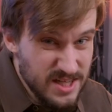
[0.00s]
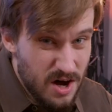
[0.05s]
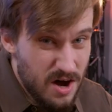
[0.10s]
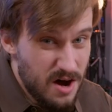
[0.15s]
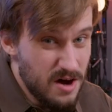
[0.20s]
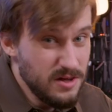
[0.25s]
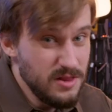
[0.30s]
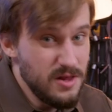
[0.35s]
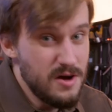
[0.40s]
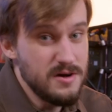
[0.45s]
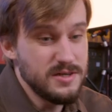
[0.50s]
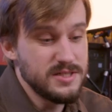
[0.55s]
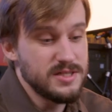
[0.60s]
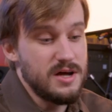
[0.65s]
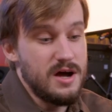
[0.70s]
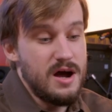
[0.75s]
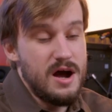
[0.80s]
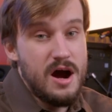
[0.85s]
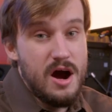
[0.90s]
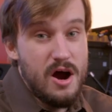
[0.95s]
Hawklocks
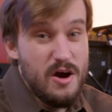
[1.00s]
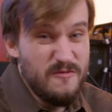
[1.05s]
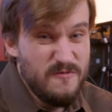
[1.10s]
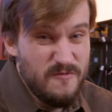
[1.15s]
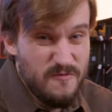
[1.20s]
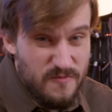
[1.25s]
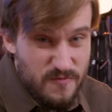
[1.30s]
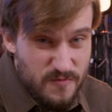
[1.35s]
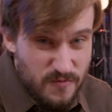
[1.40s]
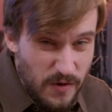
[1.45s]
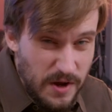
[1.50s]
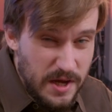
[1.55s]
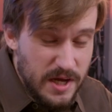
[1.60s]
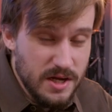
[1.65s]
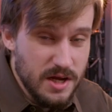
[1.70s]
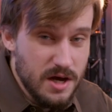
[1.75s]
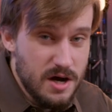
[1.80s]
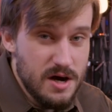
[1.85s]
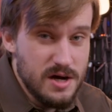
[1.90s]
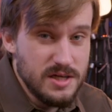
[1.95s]
are
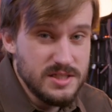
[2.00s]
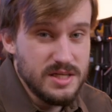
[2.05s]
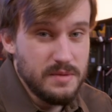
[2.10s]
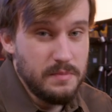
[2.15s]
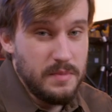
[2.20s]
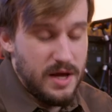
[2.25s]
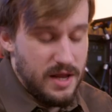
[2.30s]
freaking awesome,